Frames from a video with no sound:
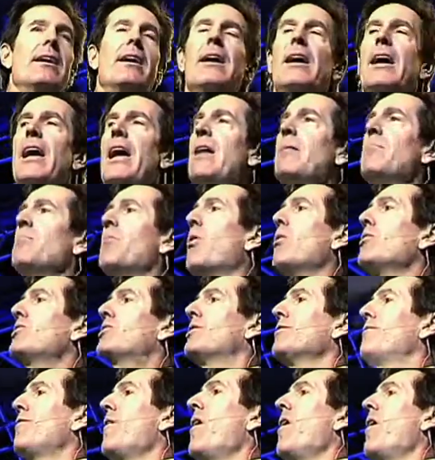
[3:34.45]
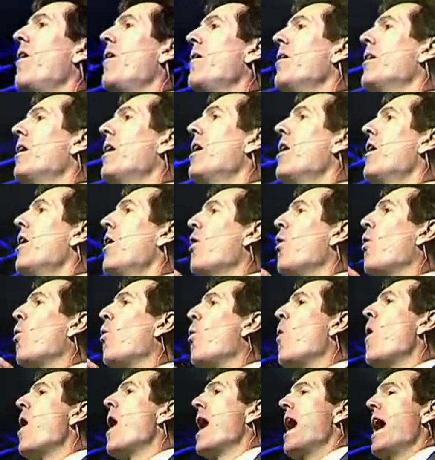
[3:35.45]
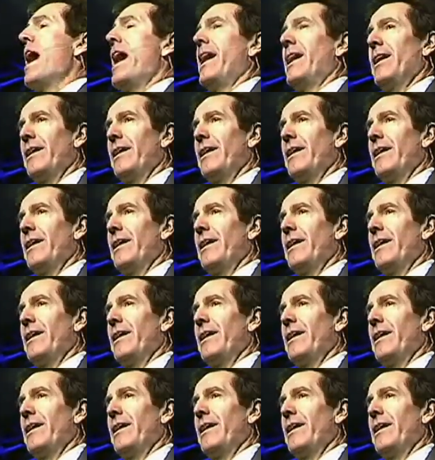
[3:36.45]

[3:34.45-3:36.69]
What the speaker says: And most of all, why?